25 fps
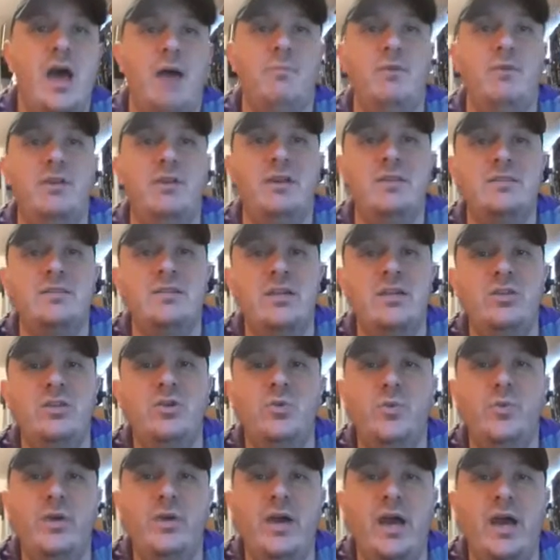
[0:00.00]
I'm going to
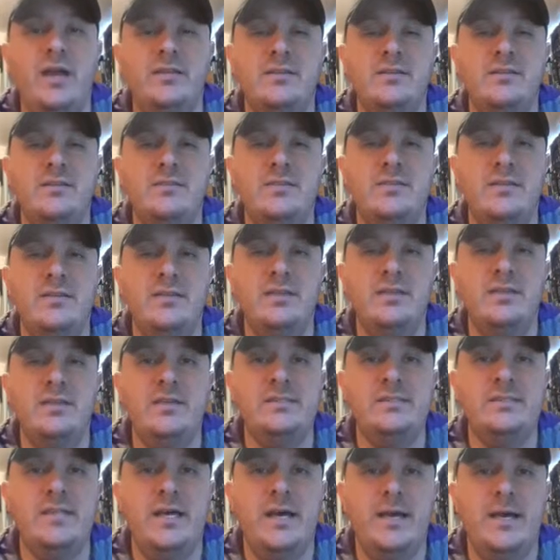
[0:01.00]
continue reacting to
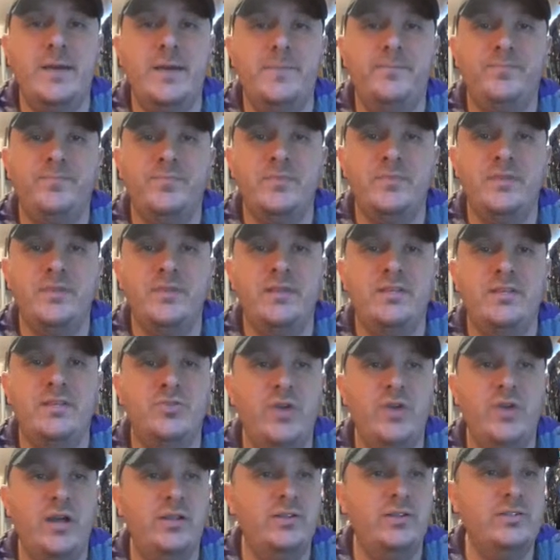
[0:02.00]
these, uh, to these
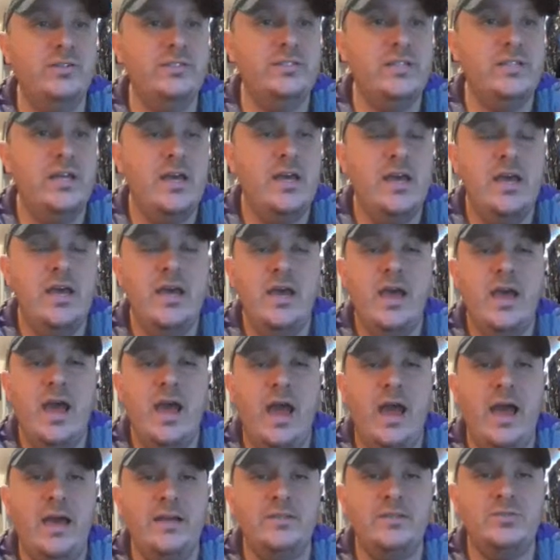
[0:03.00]
trailers
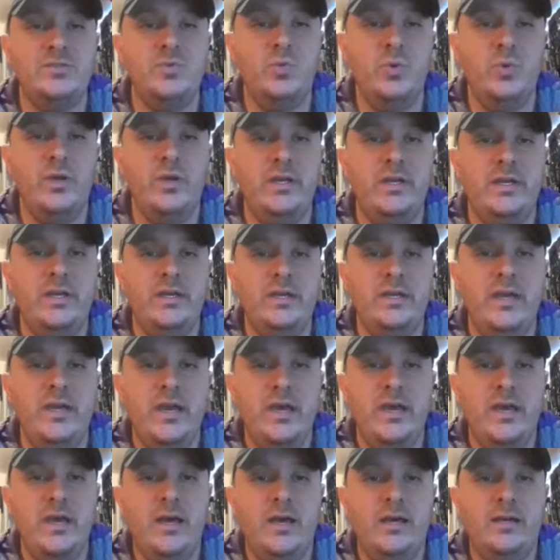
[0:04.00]
as we
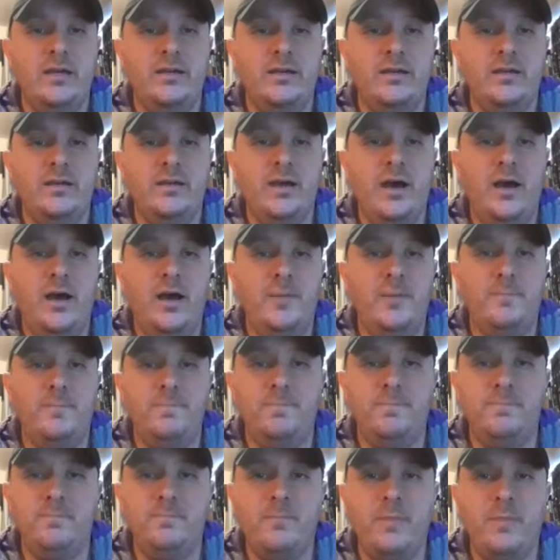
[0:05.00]

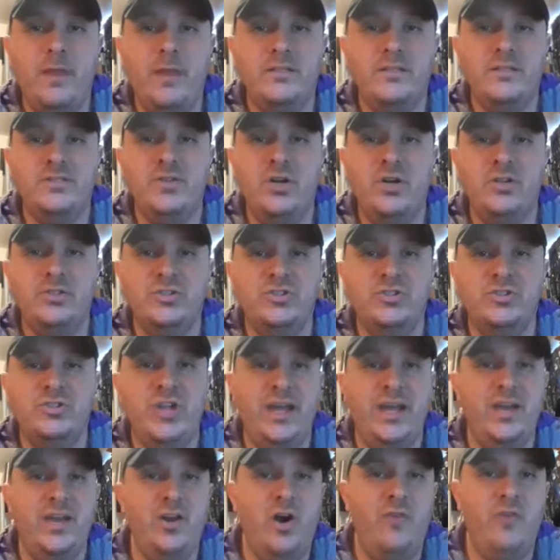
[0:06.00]
um, start
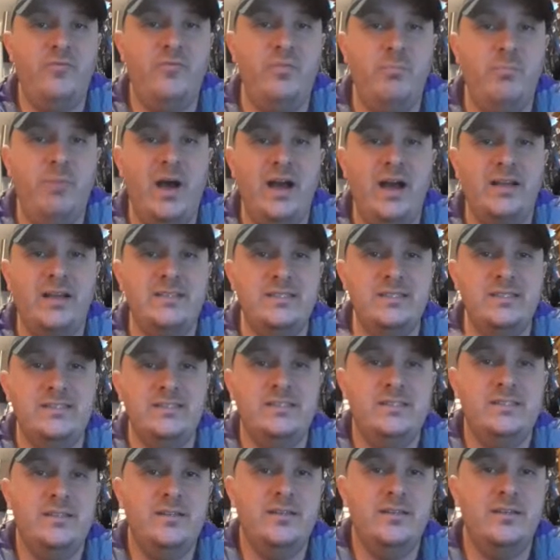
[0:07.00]
checking off the
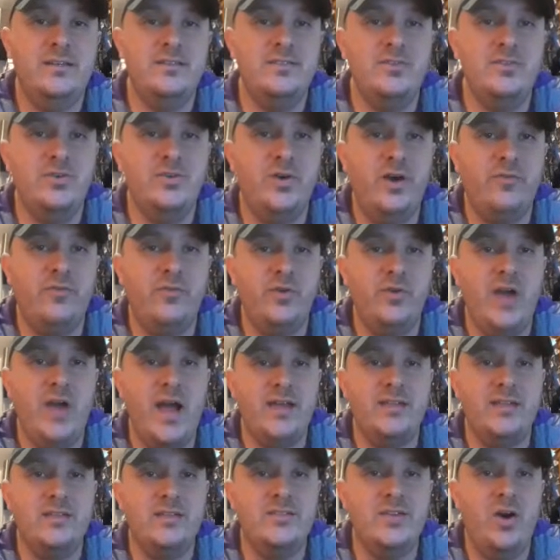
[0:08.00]
boxes until I've
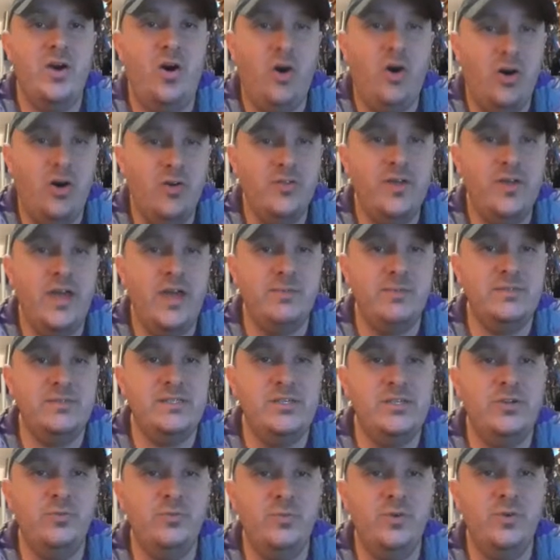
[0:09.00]
reacted to all the
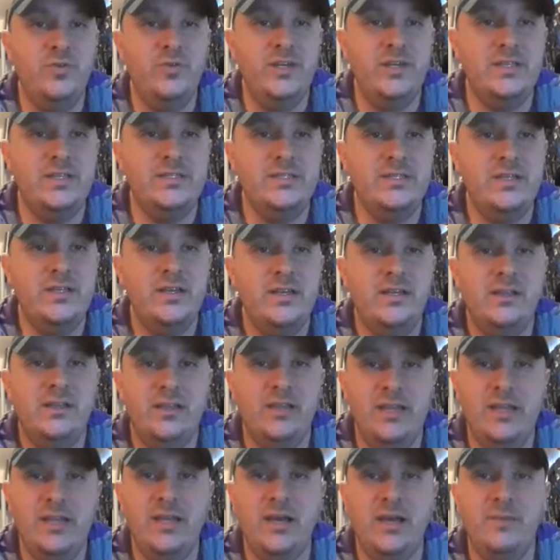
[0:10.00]
MCU movies
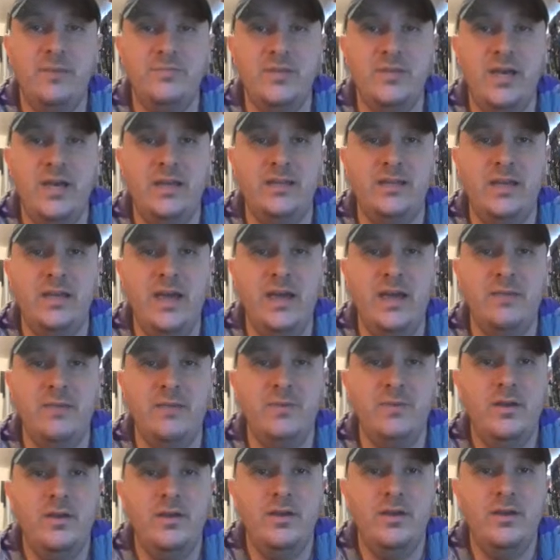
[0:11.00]
leading up to
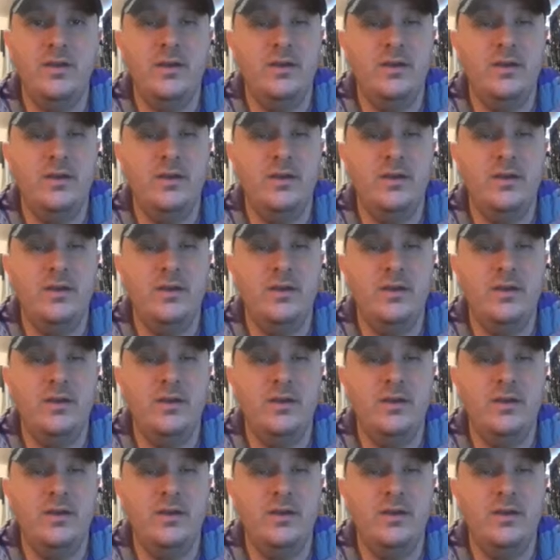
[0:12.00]
Endgame.